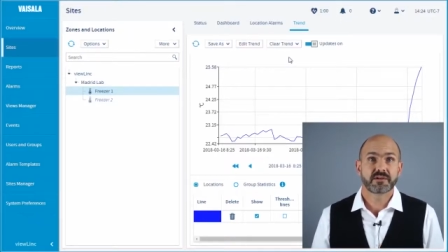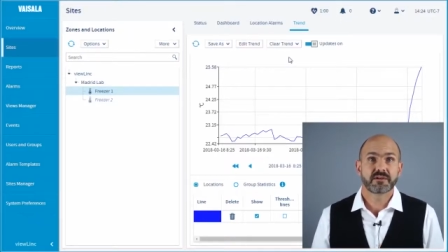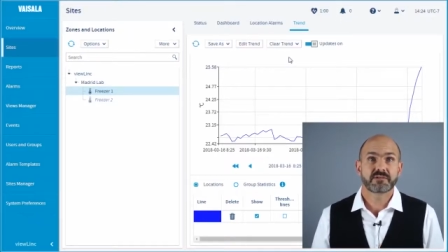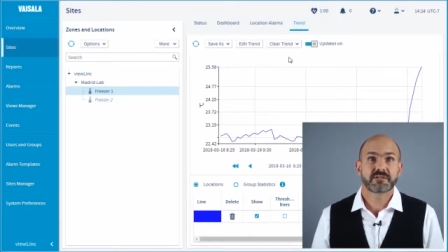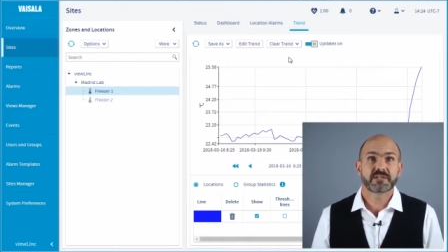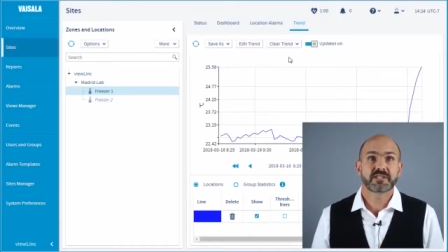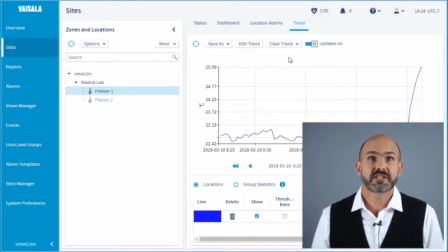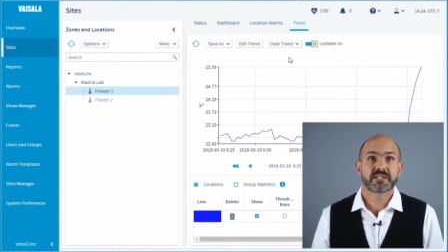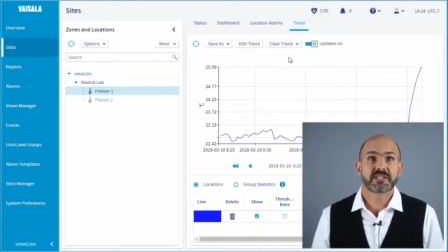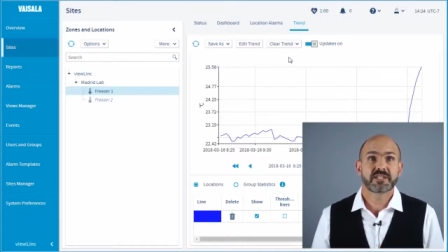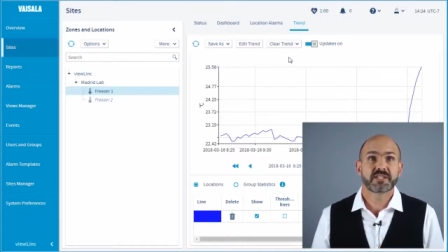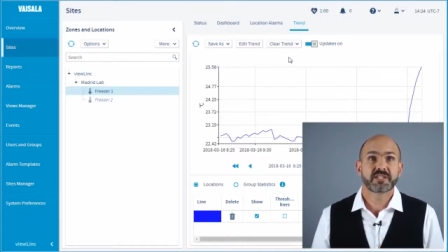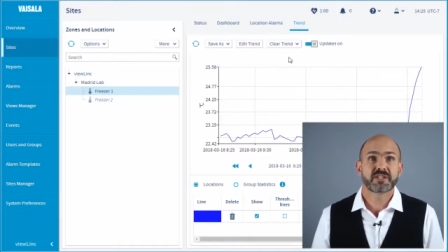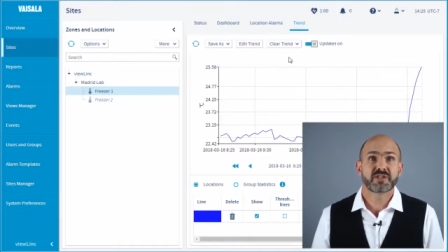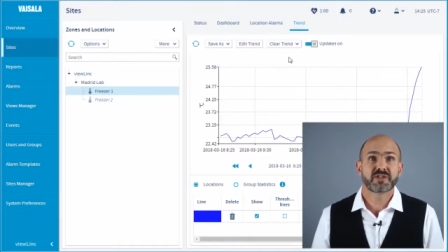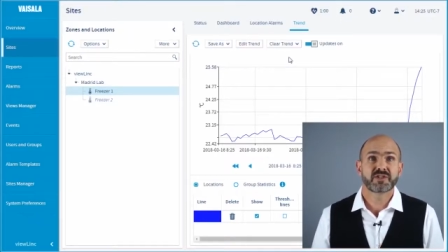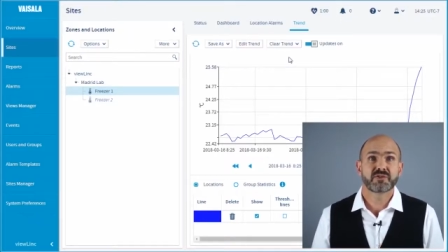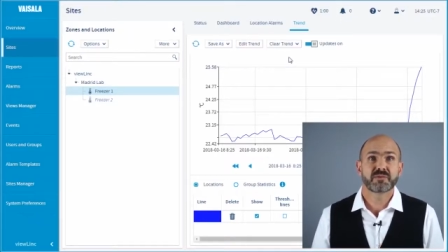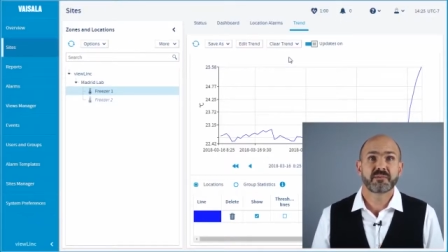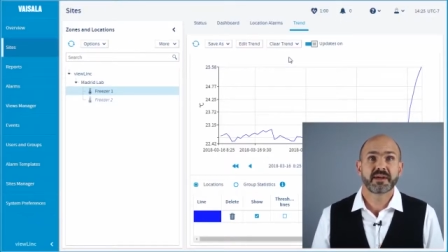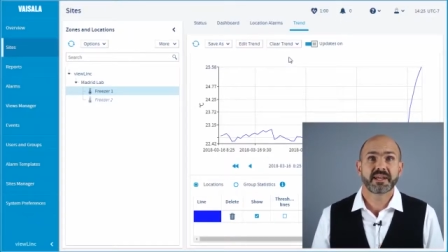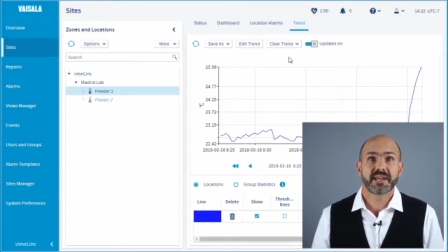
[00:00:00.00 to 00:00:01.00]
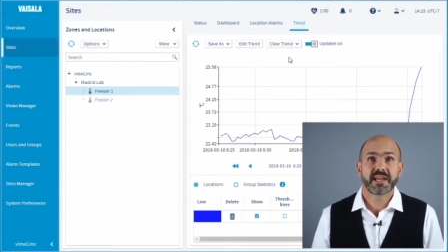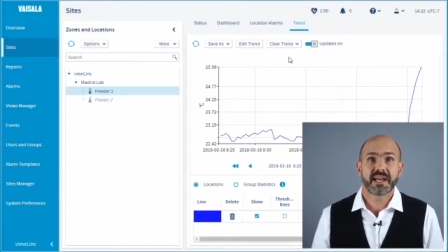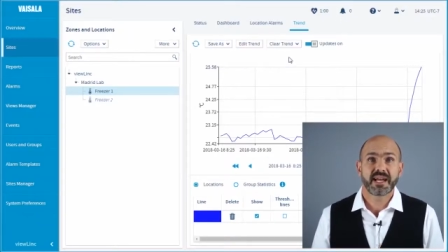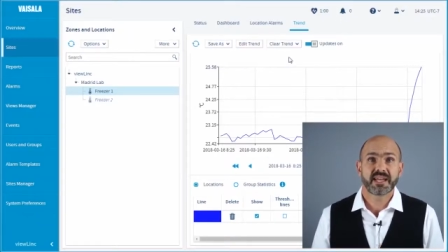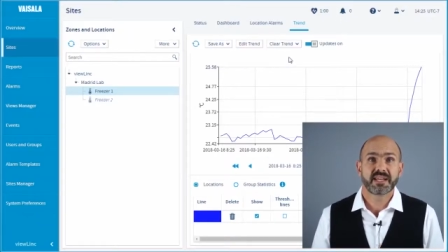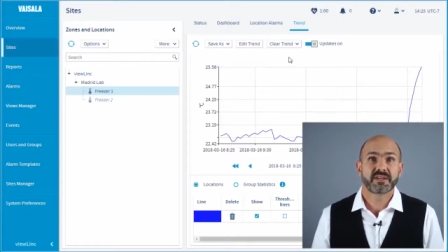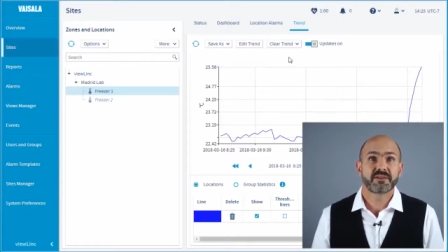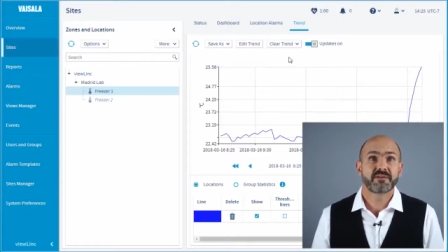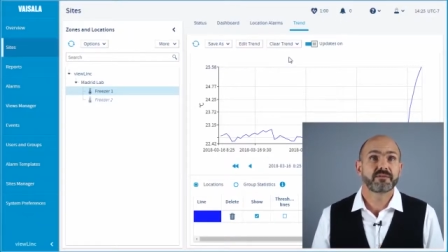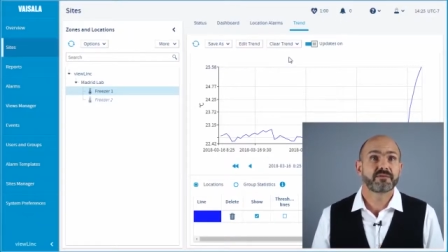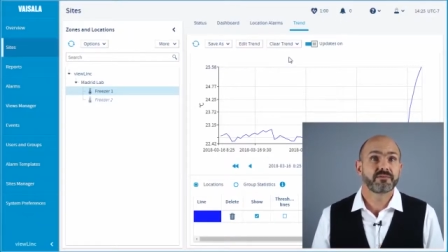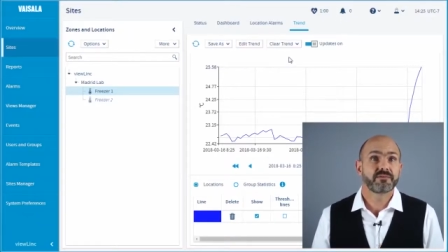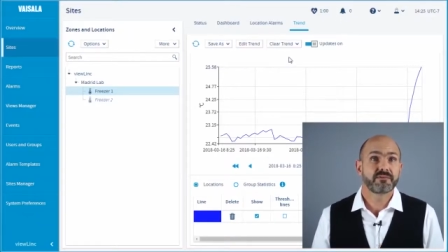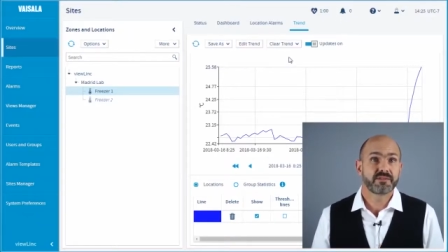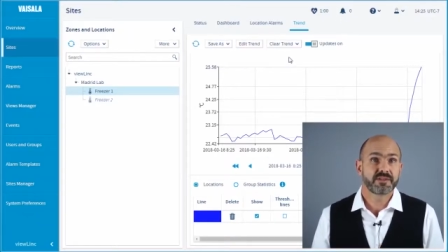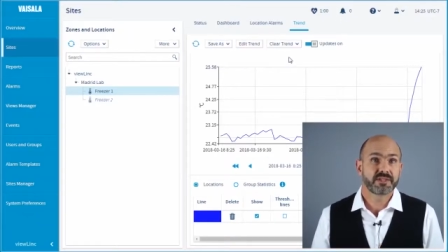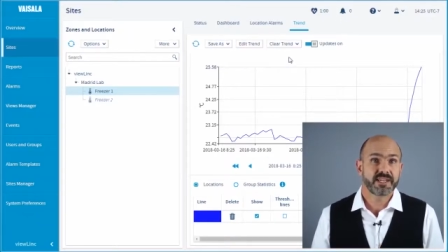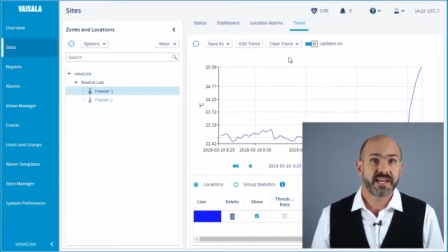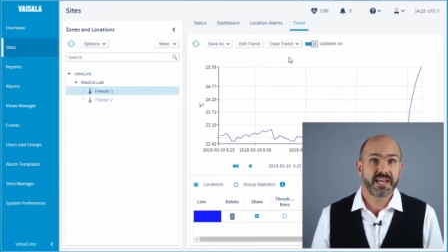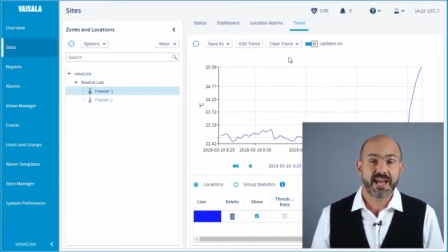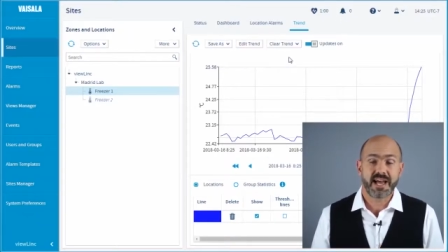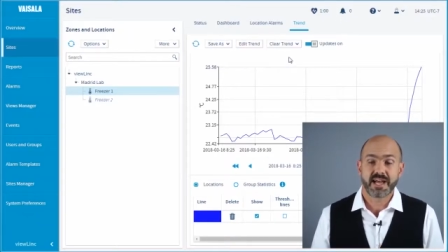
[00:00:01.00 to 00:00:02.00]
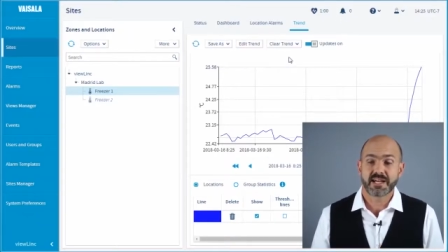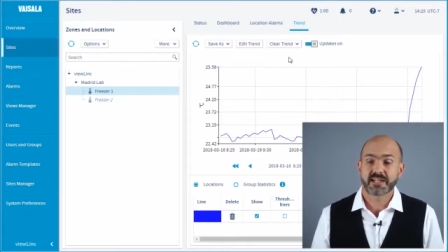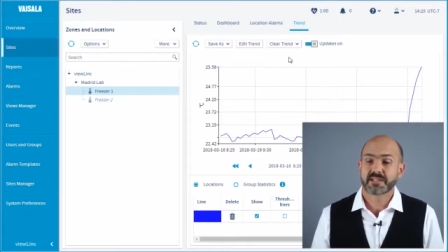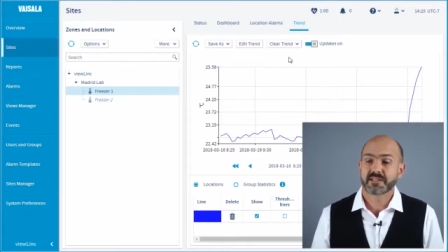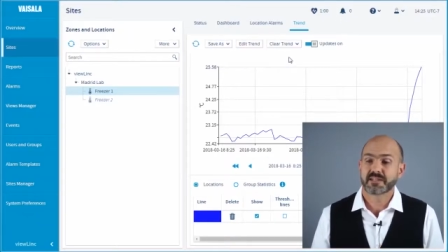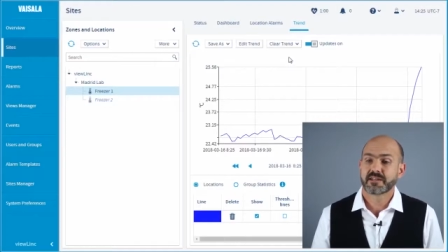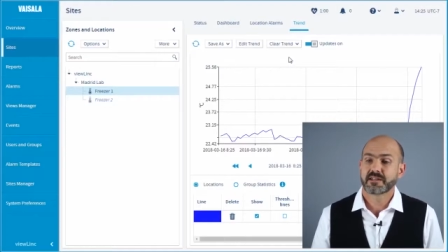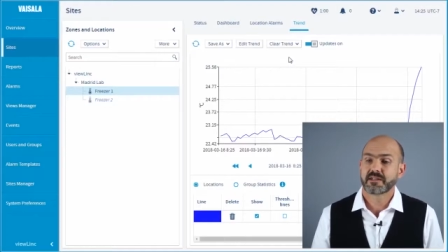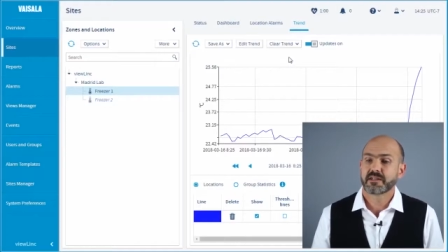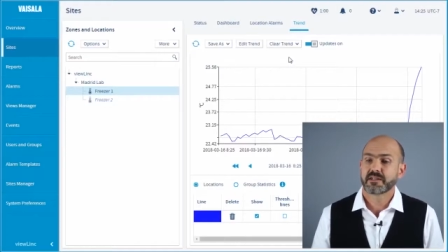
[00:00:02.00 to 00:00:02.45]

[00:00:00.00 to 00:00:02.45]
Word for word: which teaches you by guiding you through the task.